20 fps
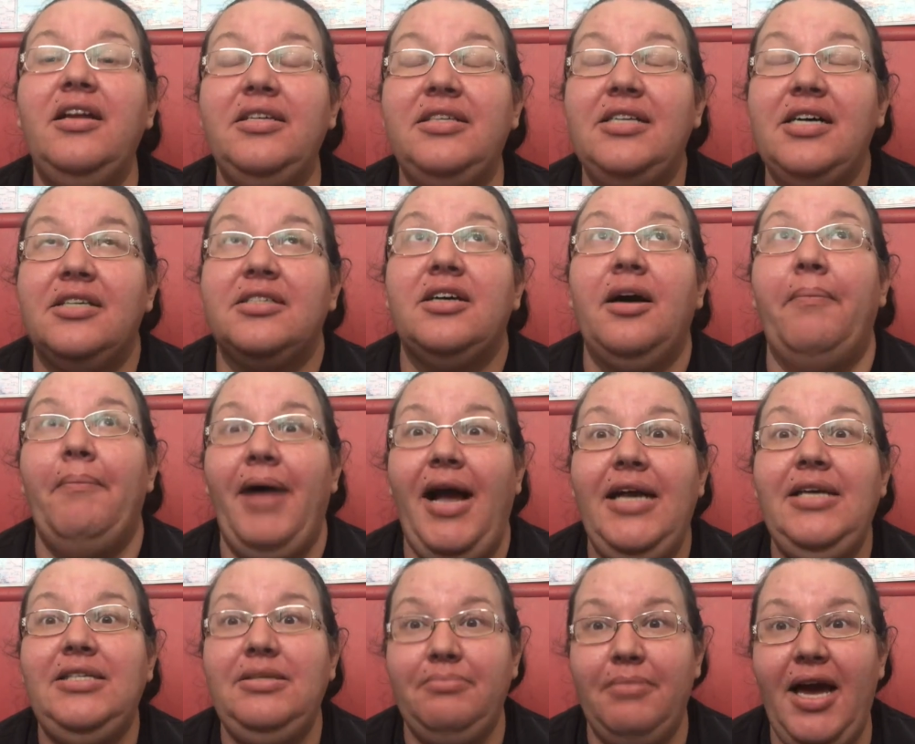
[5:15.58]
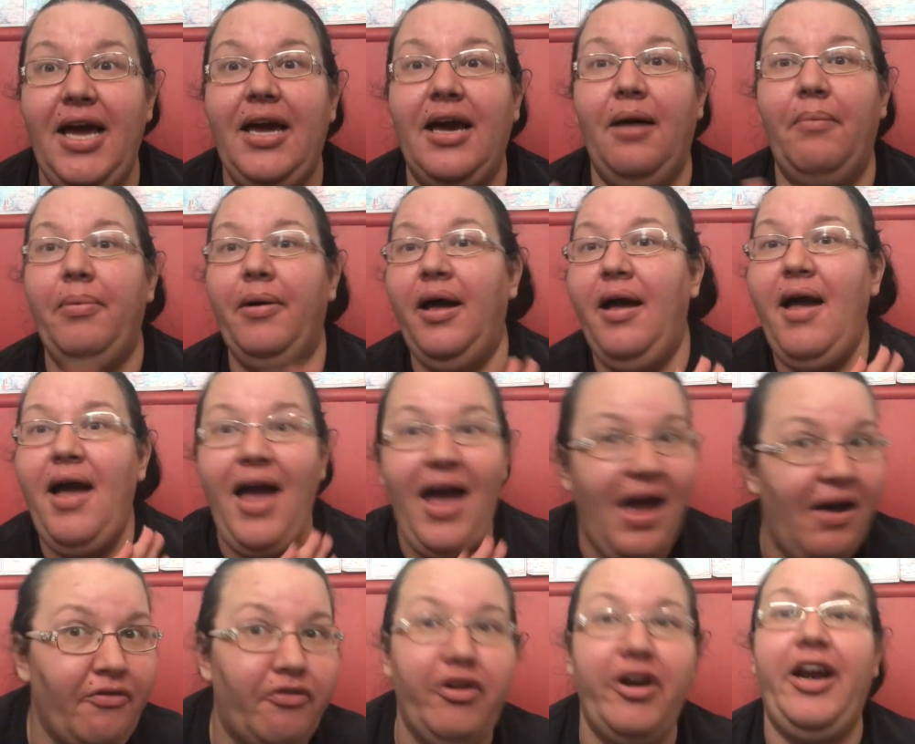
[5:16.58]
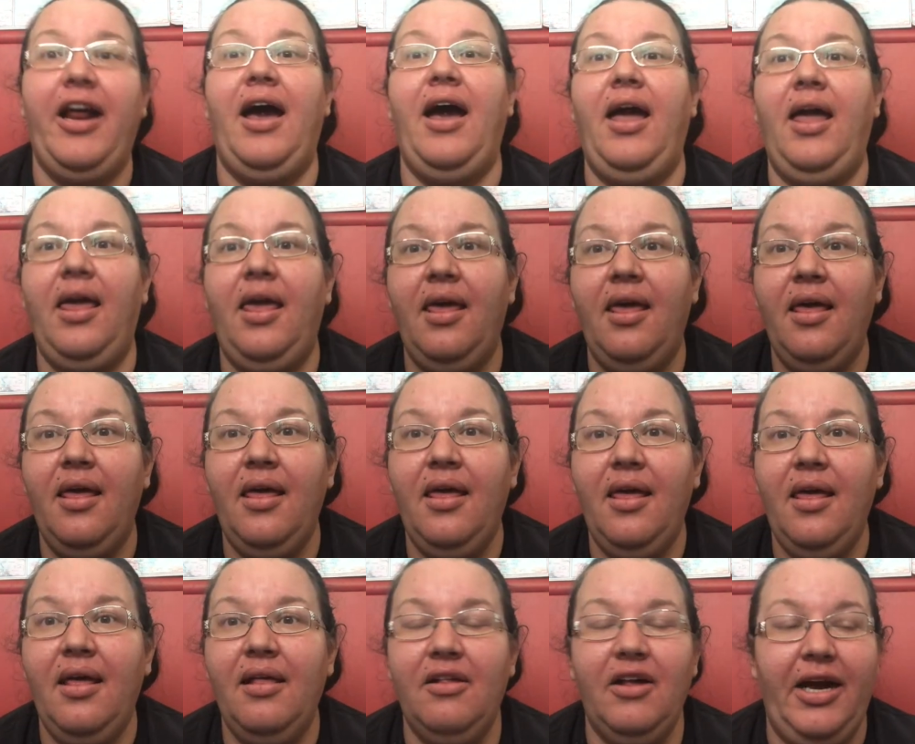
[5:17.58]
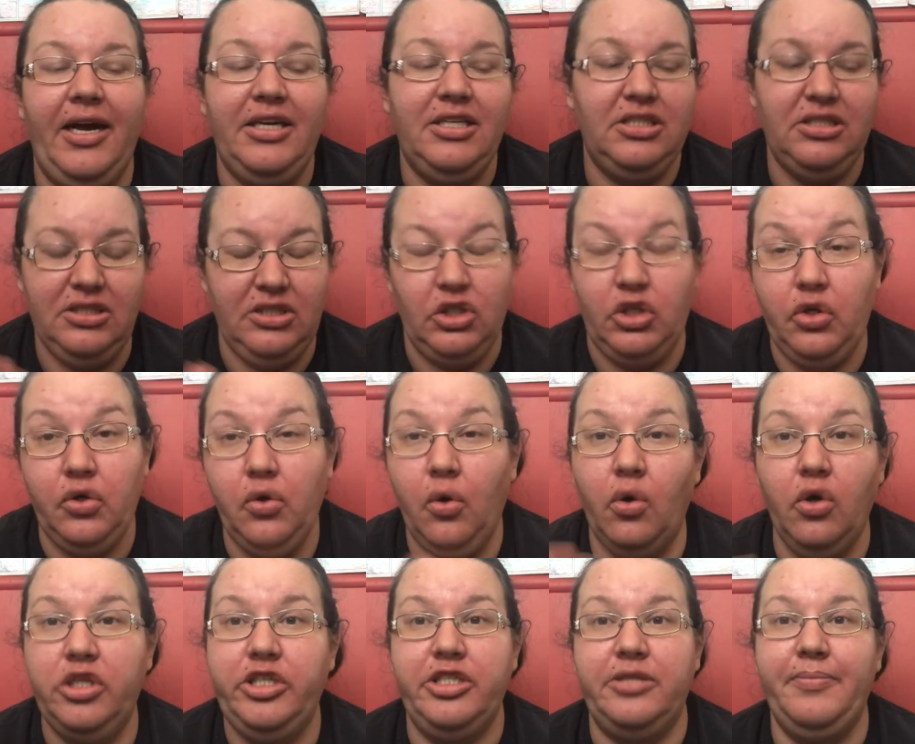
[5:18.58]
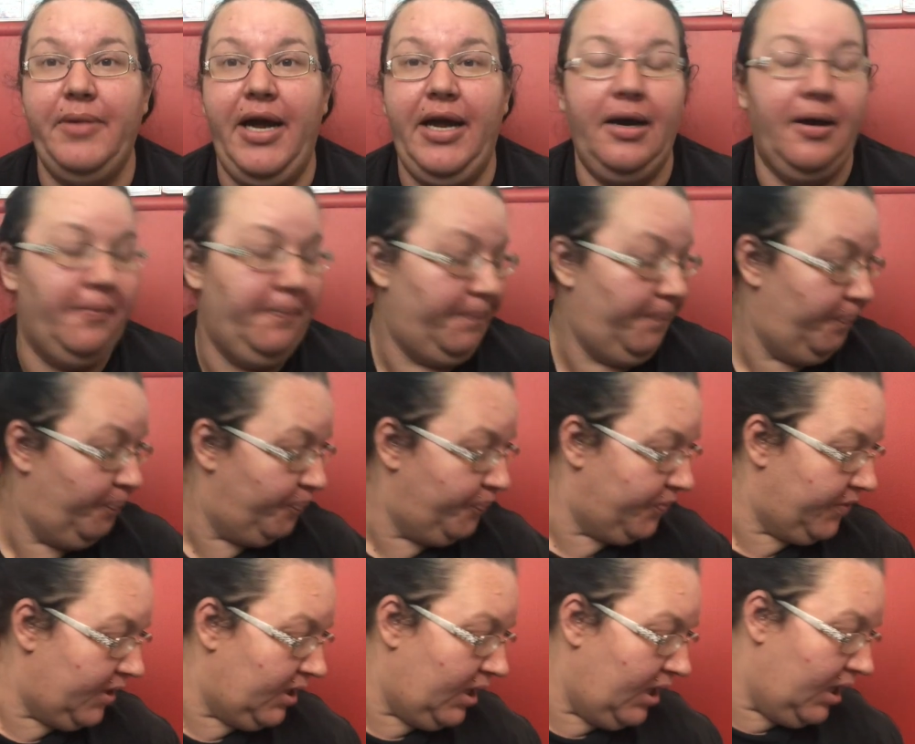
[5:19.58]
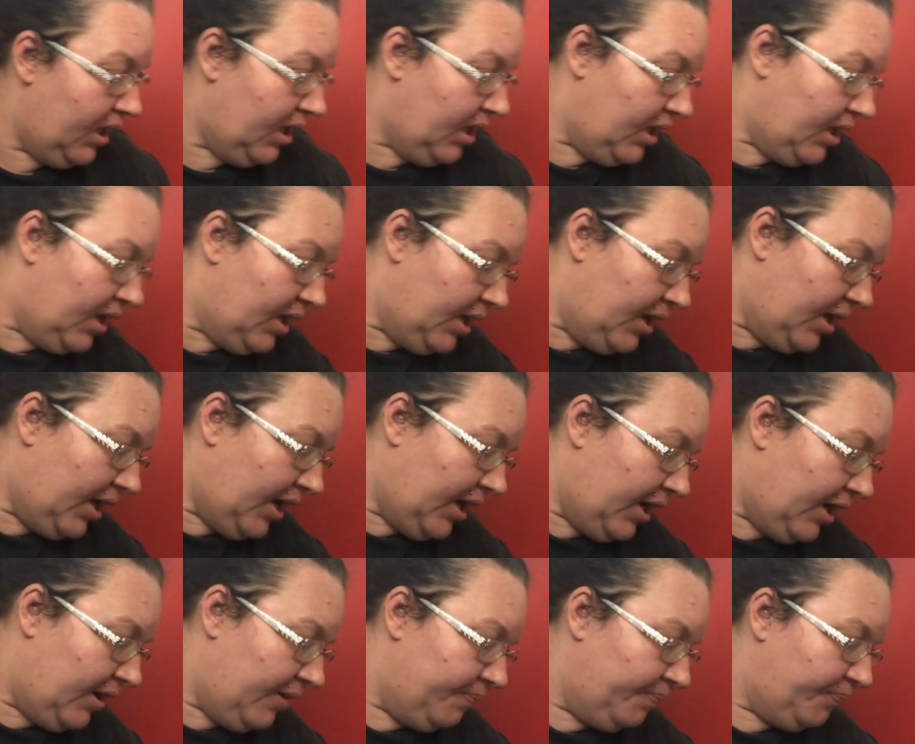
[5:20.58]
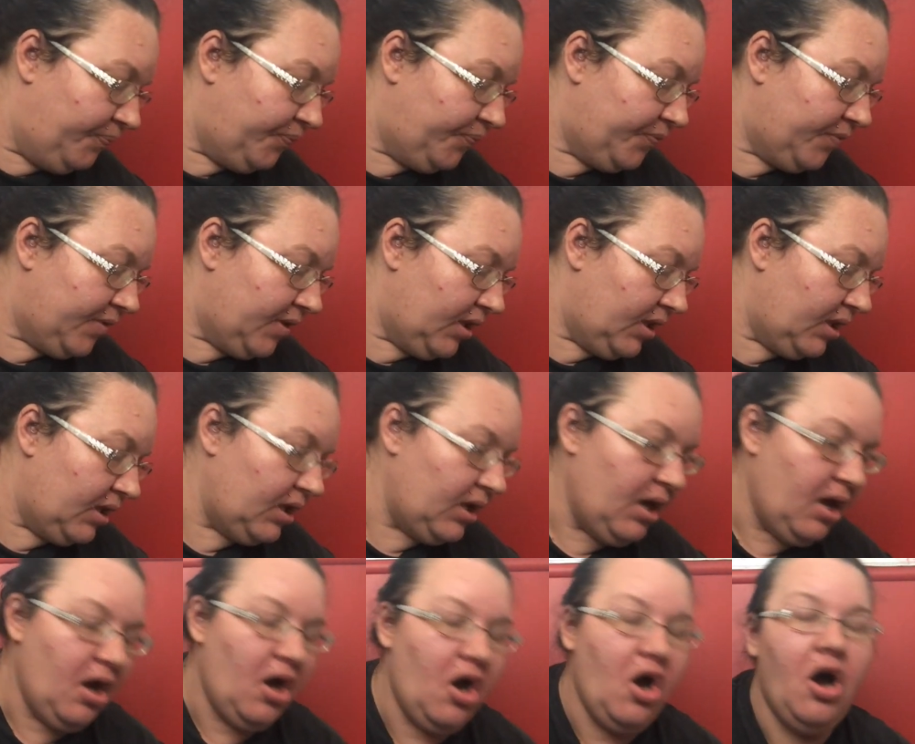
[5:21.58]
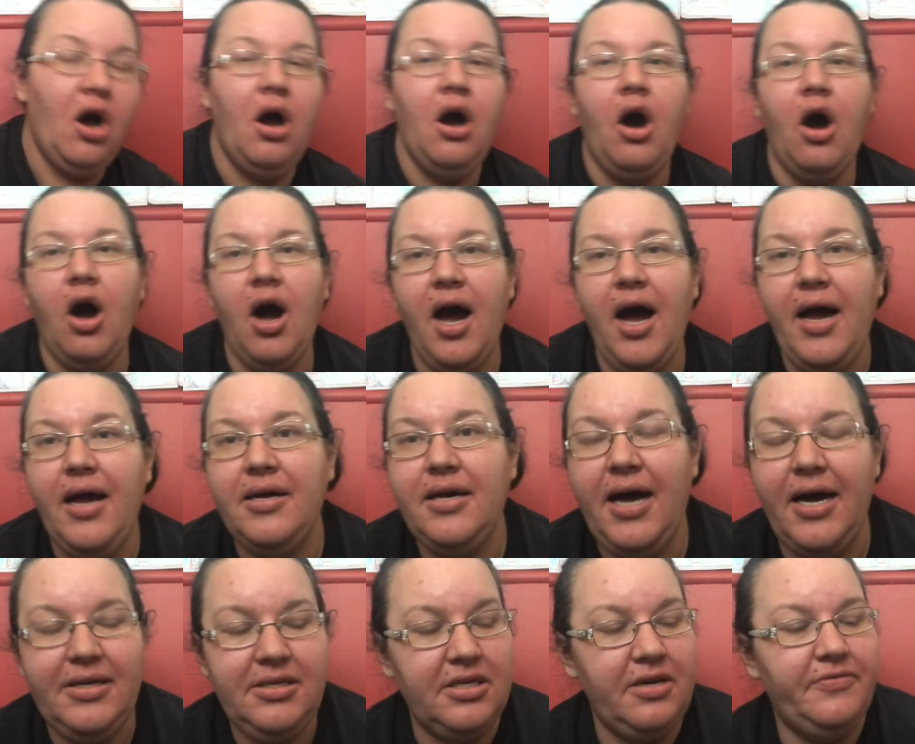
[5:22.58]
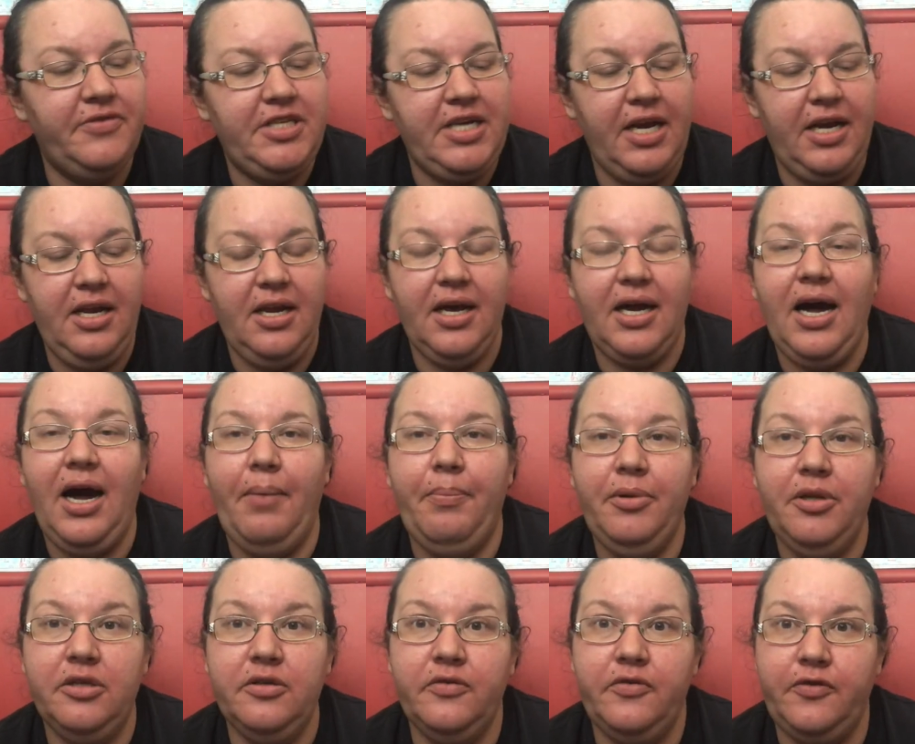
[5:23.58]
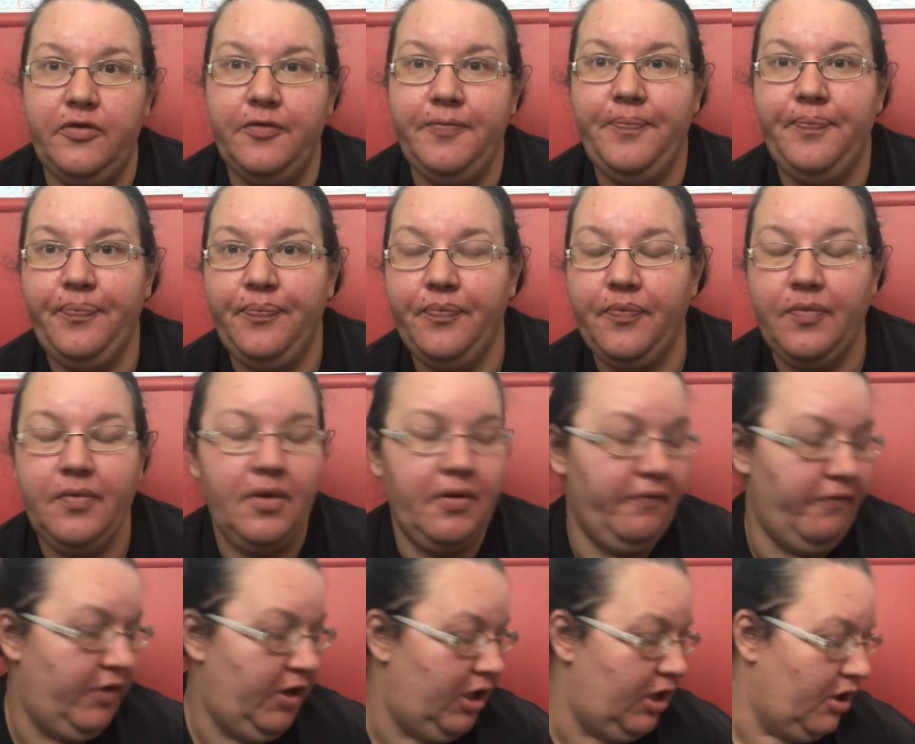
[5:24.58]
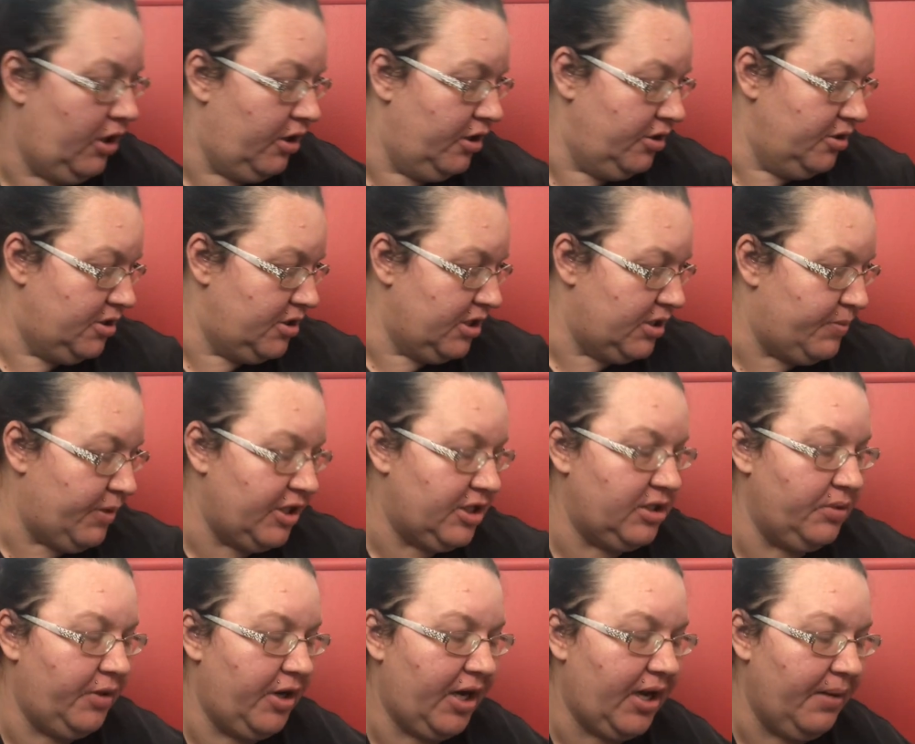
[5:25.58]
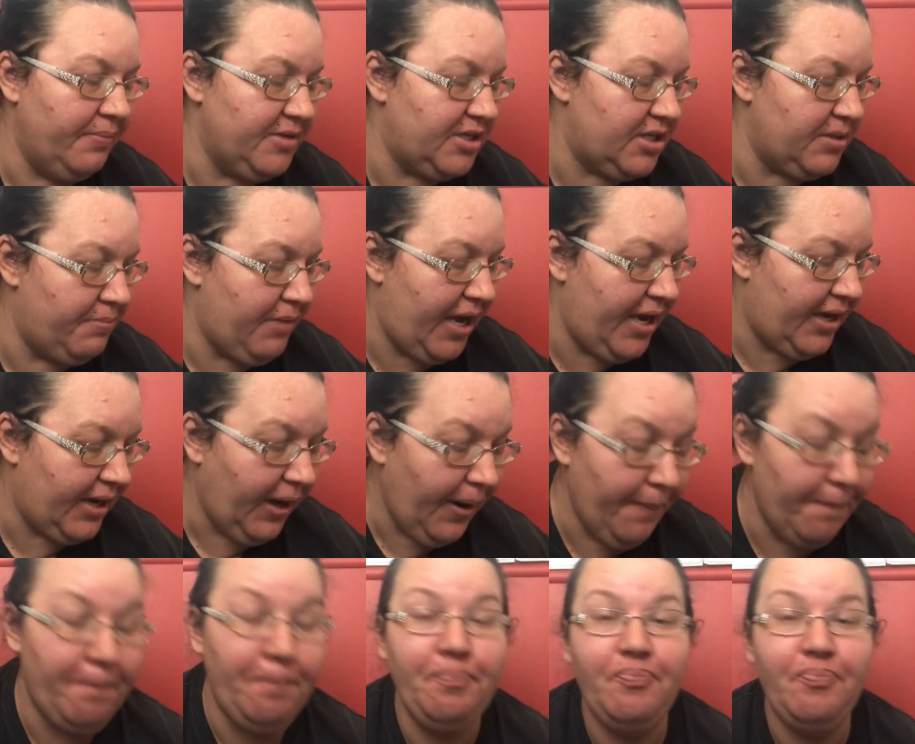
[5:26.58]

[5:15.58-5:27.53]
does amazing makeup every day. Like, gorgeous makeup. As I've said in a couple of videos, especially when it comes to makeup,